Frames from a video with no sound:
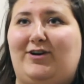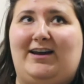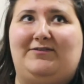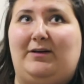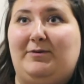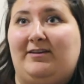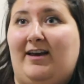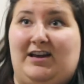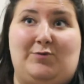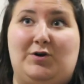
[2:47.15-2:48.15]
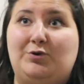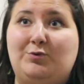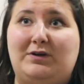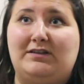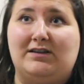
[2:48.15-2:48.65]
you're kind of helping anyone
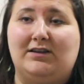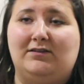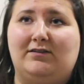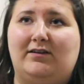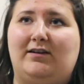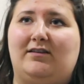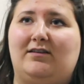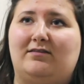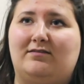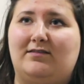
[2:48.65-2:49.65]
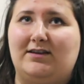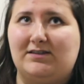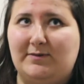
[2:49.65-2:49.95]
who needs it, and I think that's